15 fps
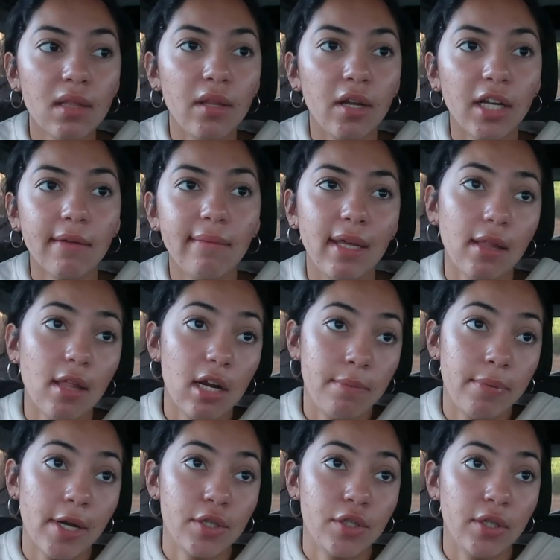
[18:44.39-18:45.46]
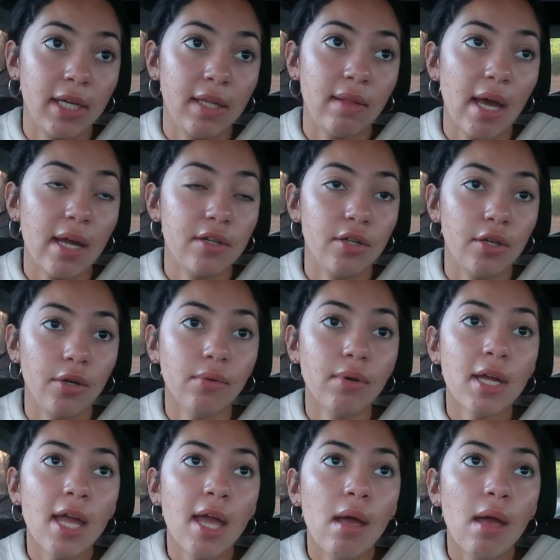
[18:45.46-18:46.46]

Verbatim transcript: there can be a lot of pressure in that too